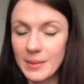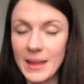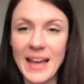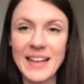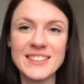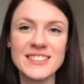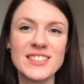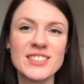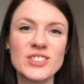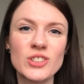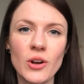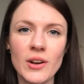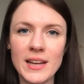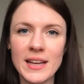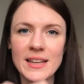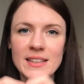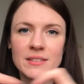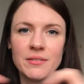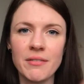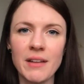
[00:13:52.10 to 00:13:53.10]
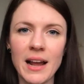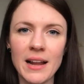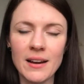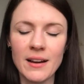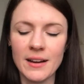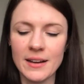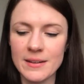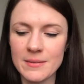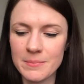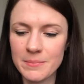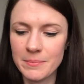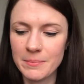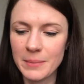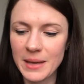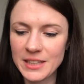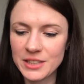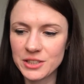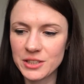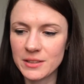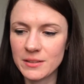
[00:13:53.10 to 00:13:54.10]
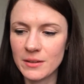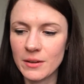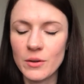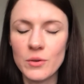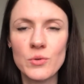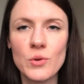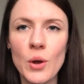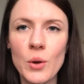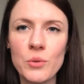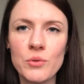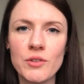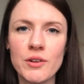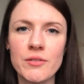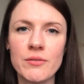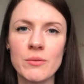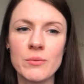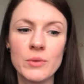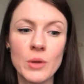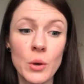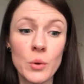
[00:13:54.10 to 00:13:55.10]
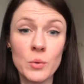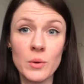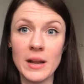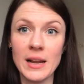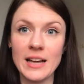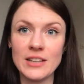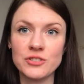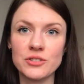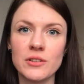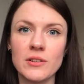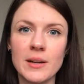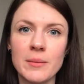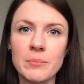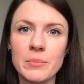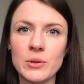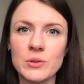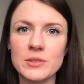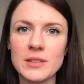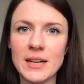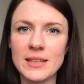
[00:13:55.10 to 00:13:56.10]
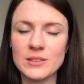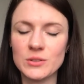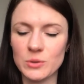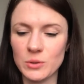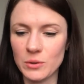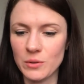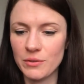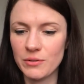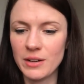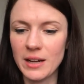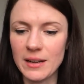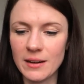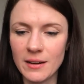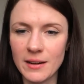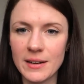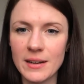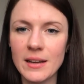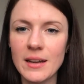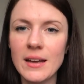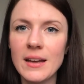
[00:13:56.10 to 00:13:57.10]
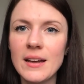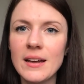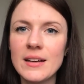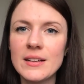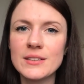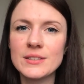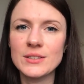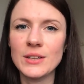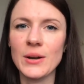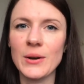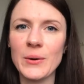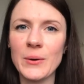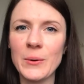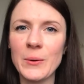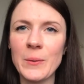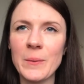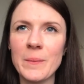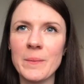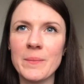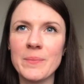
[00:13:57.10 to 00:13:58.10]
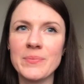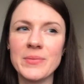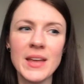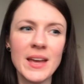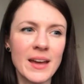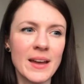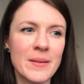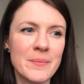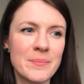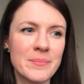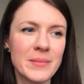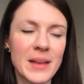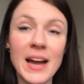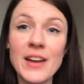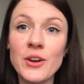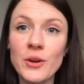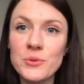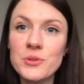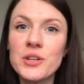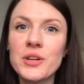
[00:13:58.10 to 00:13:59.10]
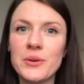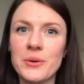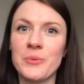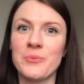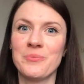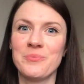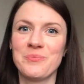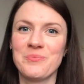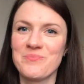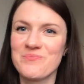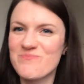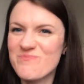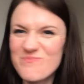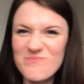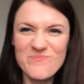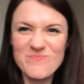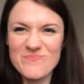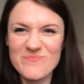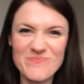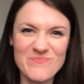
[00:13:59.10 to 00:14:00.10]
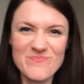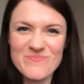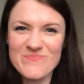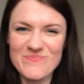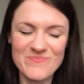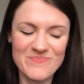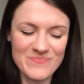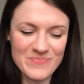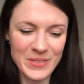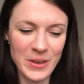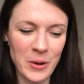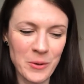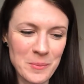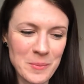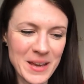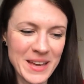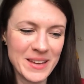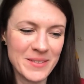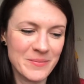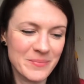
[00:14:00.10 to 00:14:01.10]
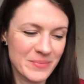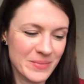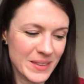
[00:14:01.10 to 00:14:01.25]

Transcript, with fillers: Asystole is flat line. Patient, no, no electrical impulse at all, flat line. So, there. I know too. Go me.